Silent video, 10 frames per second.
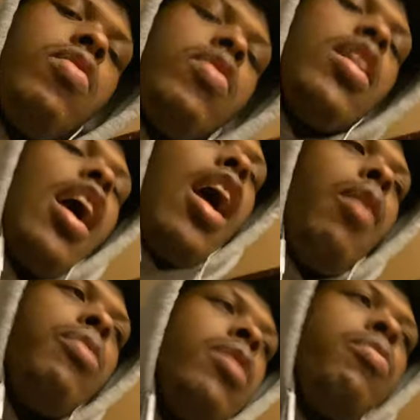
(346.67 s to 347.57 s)
That
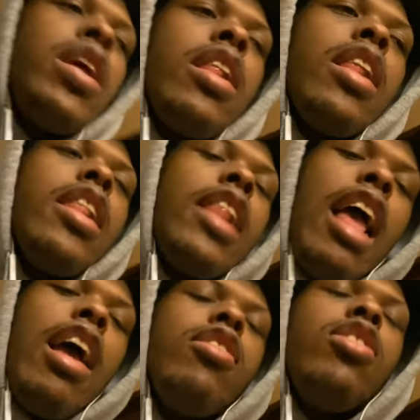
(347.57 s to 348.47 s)
happened to me
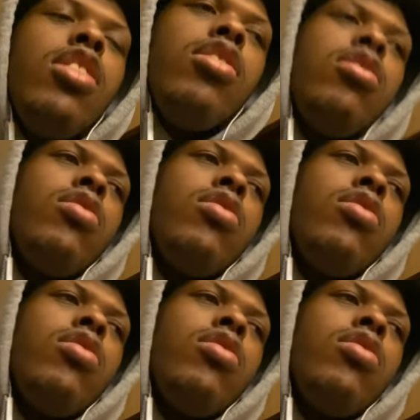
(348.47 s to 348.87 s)
last year.